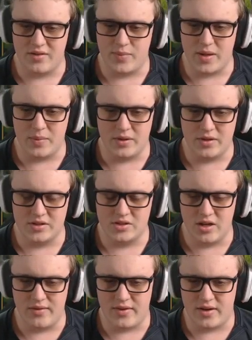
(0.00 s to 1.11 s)
people on the
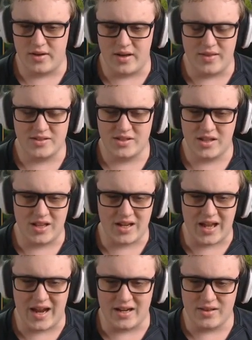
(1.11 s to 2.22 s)
server, and there's only like
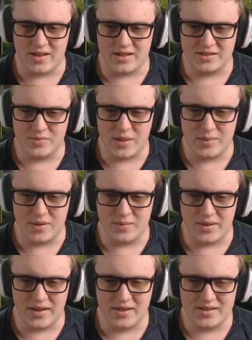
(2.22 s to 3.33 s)
80,000 people that
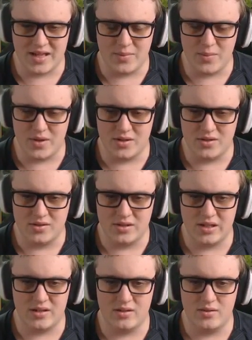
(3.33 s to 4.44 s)
play this game mode
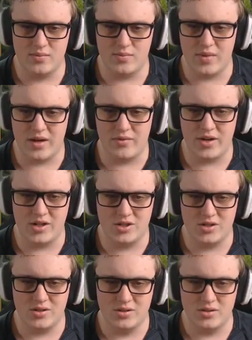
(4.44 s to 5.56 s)
in my
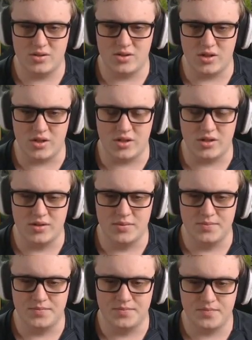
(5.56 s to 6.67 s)
region, so
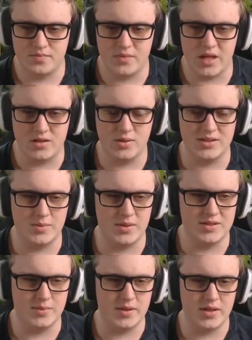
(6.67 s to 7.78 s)
that's always a
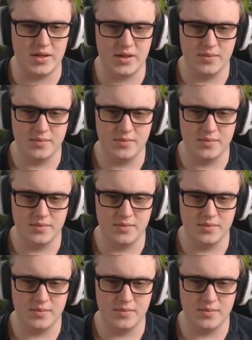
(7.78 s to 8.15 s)
possibility.